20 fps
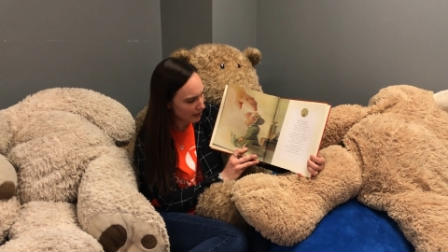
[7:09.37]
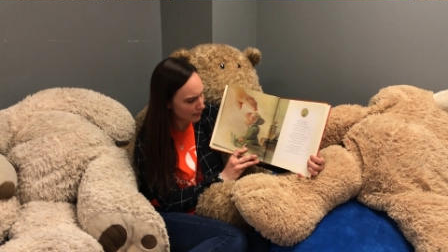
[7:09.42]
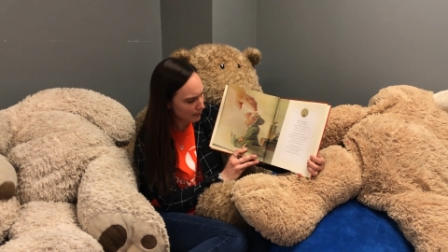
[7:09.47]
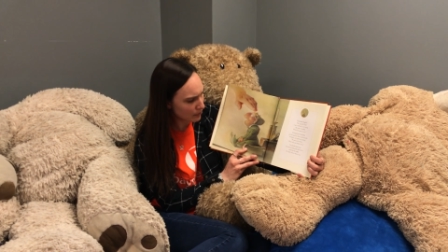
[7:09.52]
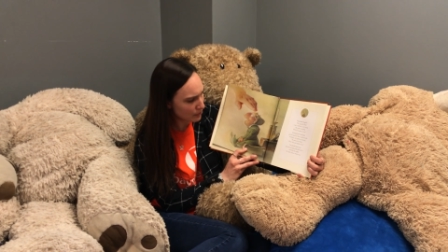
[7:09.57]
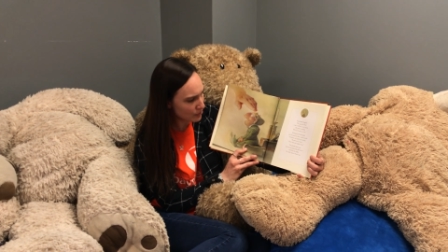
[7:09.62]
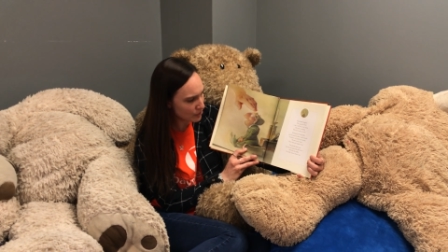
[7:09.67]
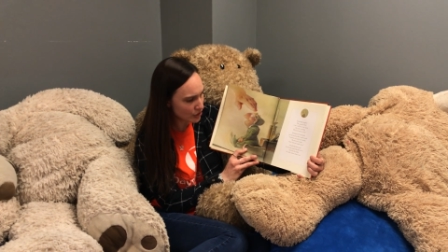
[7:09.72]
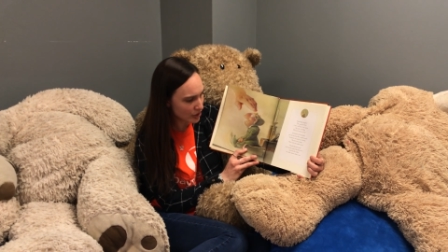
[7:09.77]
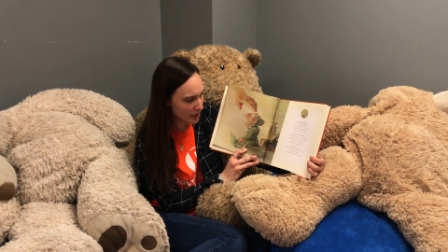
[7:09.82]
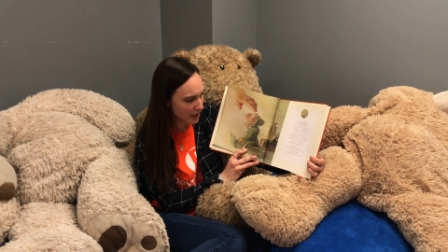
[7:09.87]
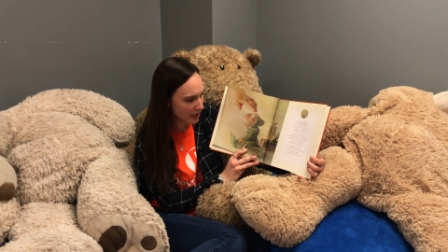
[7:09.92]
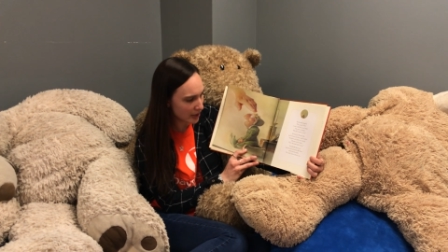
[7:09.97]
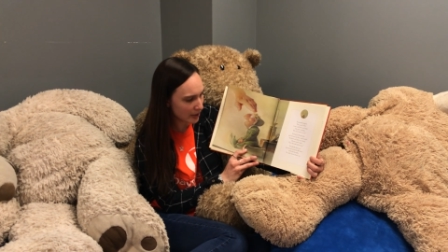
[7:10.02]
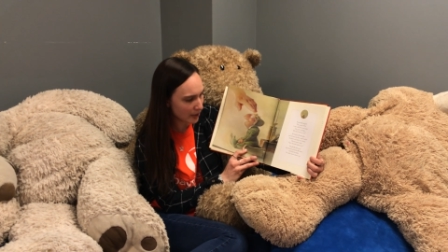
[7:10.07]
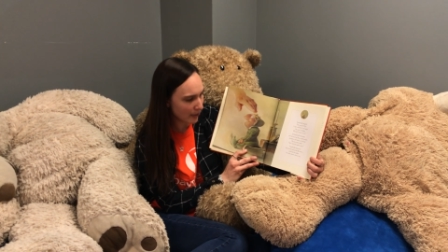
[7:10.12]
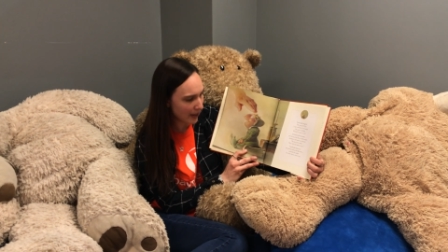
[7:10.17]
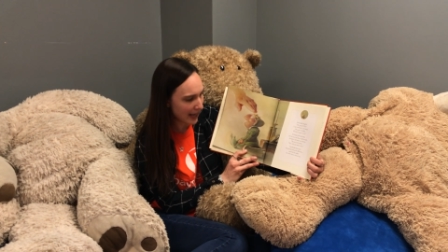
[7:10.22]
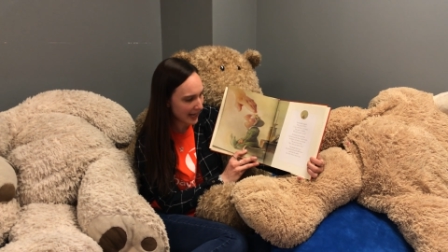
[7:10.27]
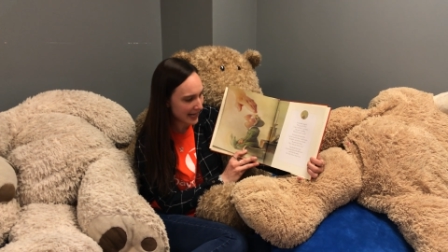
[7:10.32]

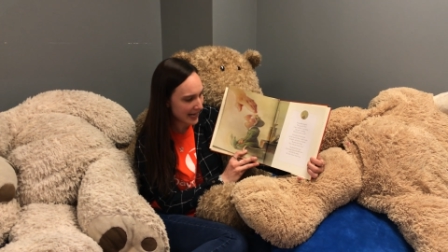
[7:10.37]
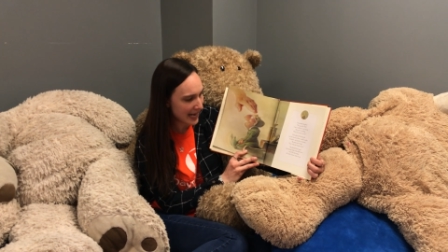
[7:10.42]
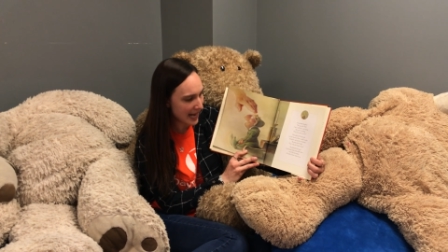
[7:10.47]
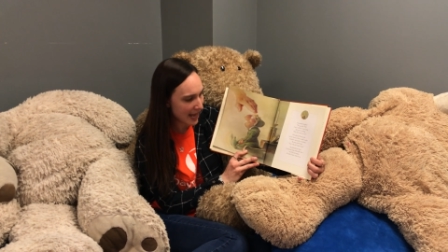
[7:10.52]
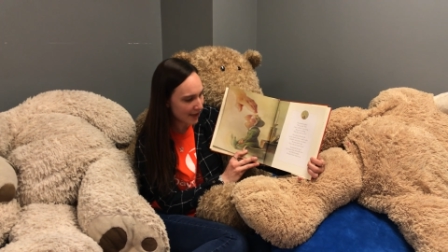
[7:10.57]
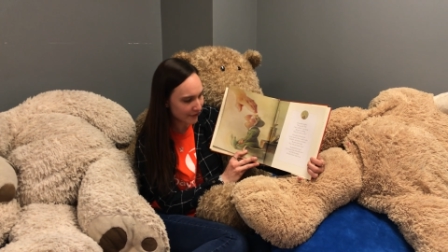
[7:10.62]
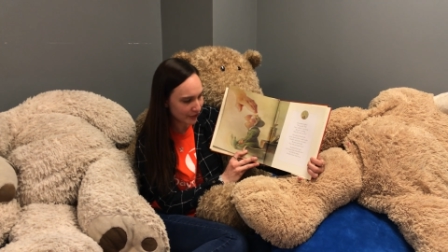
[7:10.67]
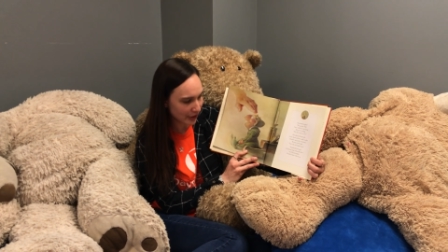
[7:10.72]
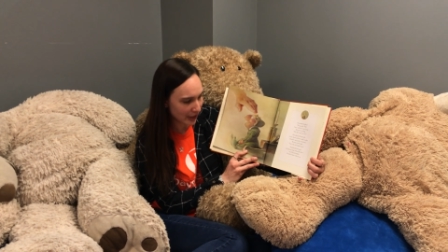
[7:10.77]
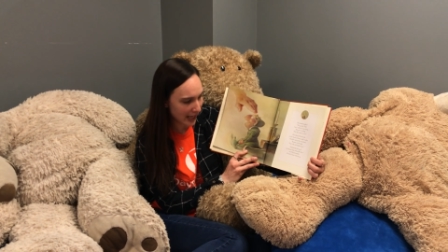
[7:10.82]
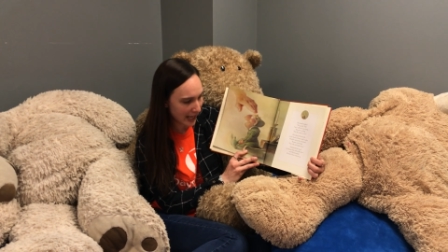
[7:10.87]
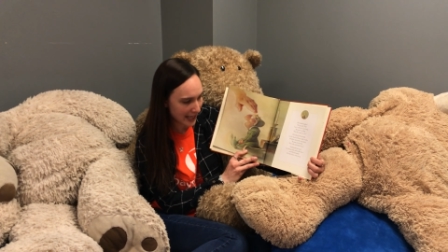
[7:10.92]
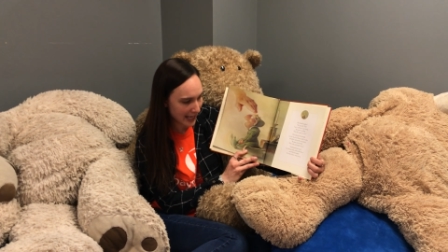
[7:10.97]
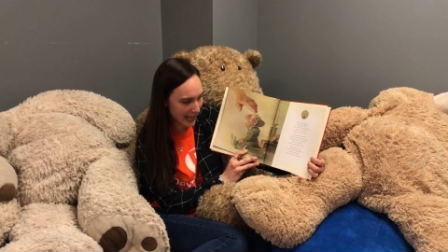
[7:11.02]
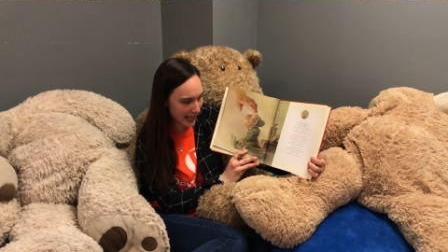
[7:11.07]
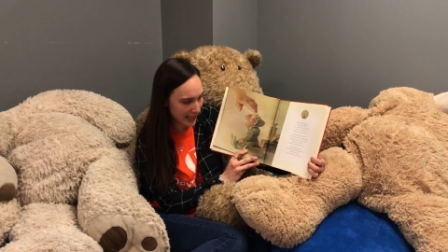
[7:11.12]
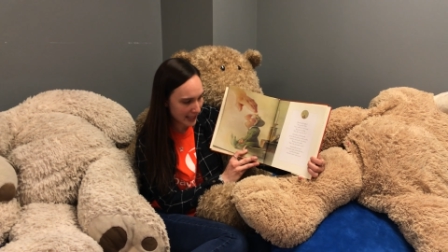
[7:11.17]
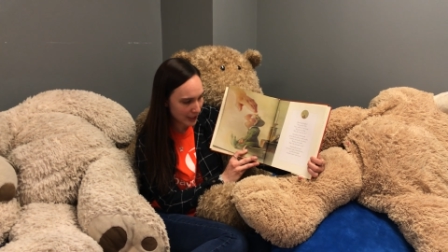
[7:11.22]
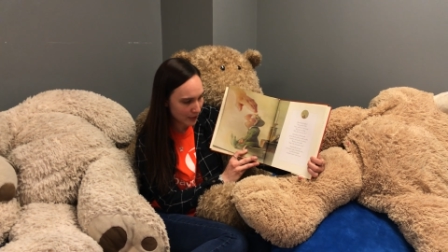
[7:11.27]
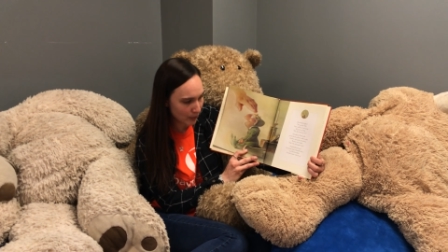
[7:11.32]
Punchinello had never had
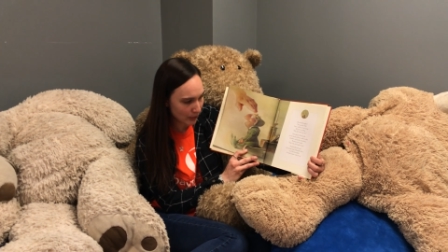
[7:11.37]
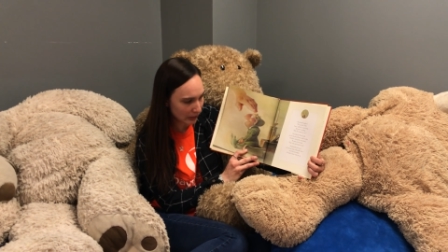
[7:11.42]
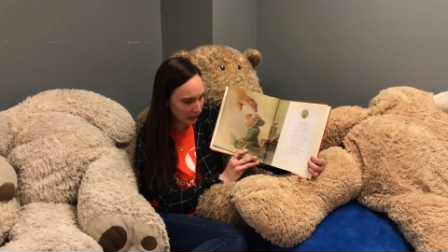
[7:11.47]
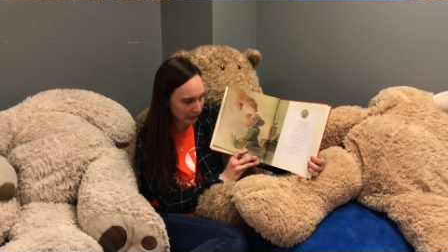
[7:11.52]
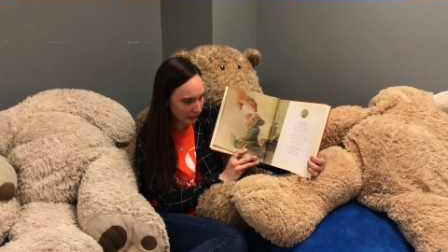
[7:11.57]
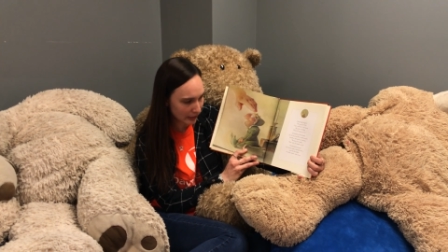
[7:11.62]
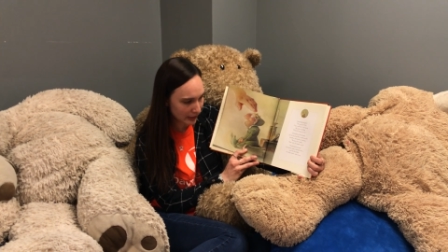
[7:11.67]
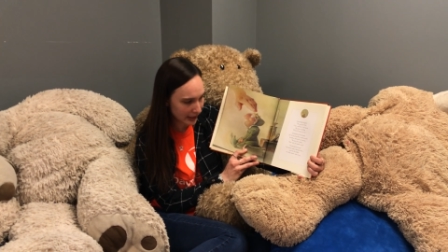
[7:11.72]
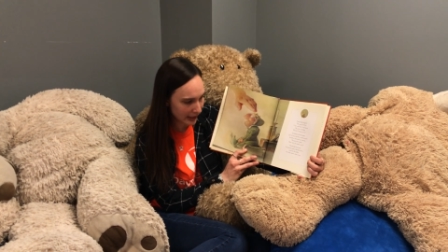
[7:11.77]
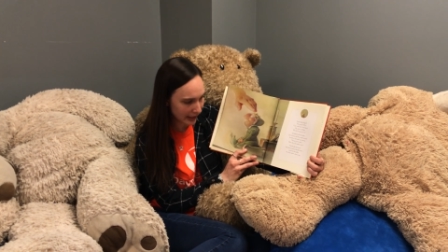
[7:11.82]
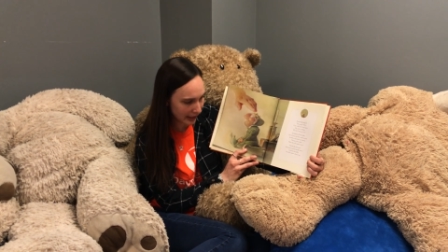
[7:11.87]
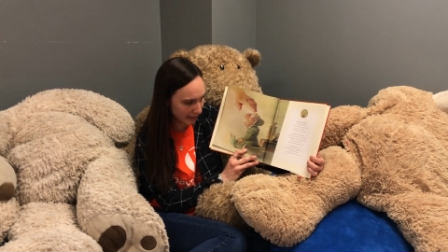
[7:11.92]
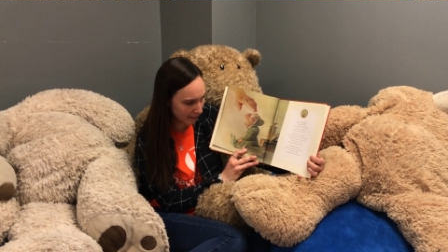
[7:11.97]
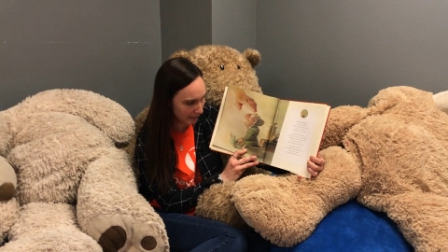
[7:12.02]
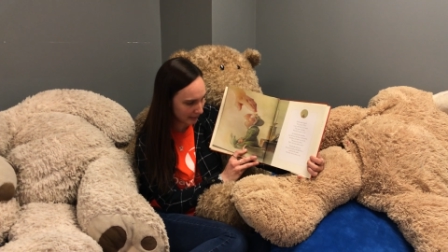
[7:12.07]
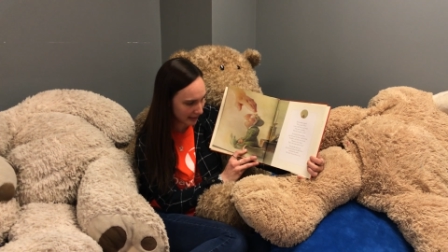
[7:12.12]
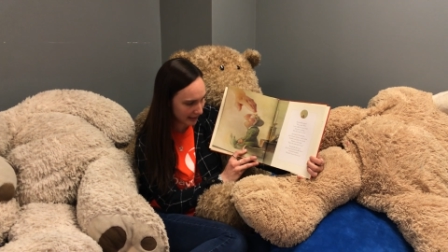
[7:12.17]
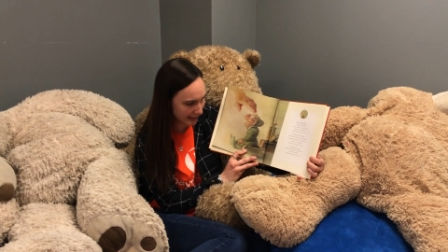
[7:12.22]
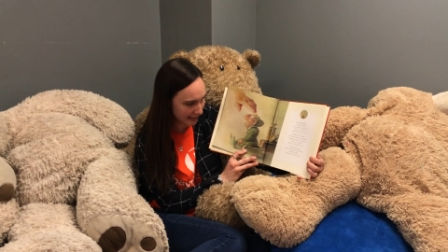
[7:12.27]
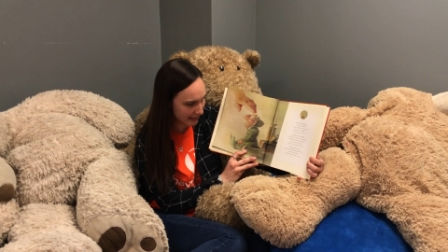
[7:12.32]
anyone look at
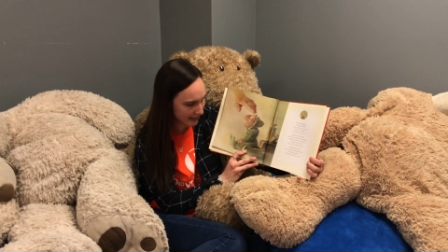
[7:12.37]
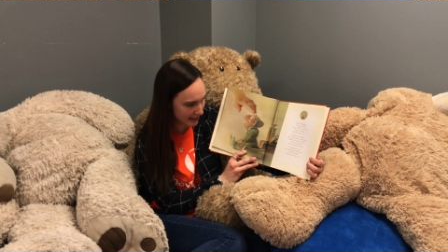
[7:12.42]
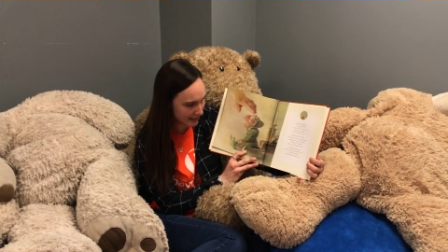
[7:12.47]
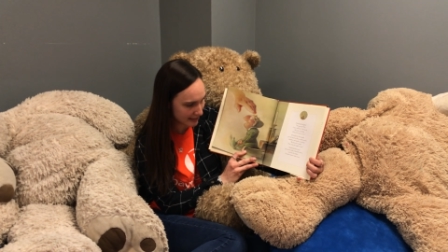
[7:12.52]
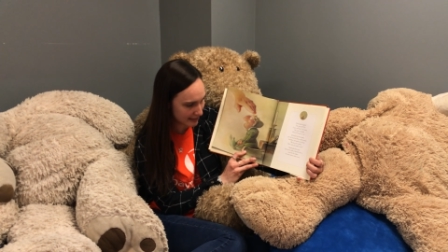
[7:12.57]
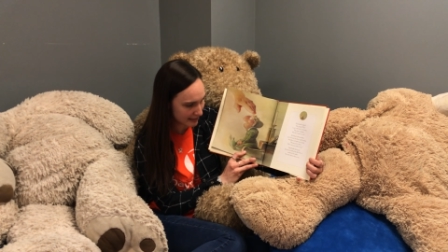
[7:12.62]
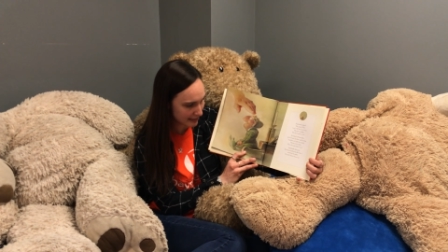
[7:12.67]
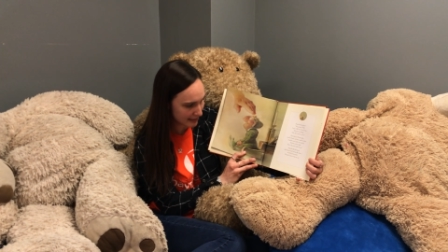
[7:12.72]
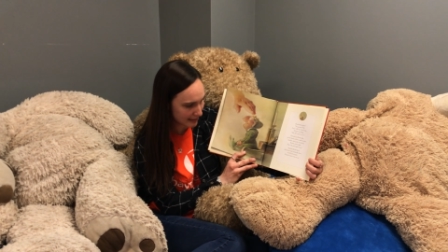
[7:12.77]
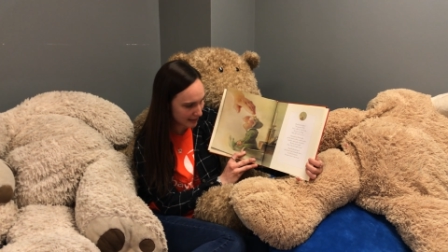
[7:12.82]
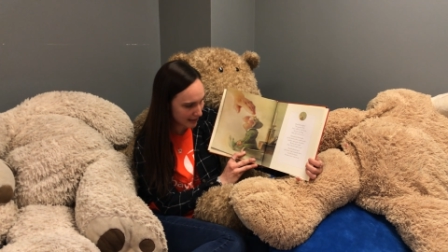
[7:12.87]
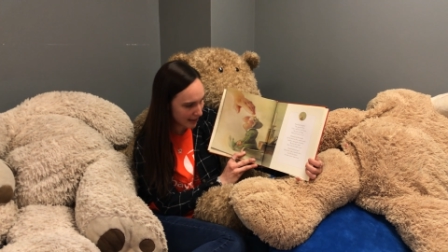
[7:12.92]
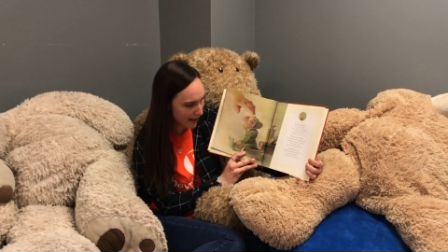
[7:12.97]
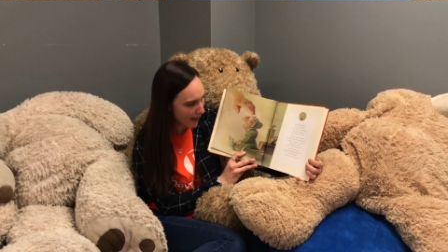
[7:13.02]
him like this,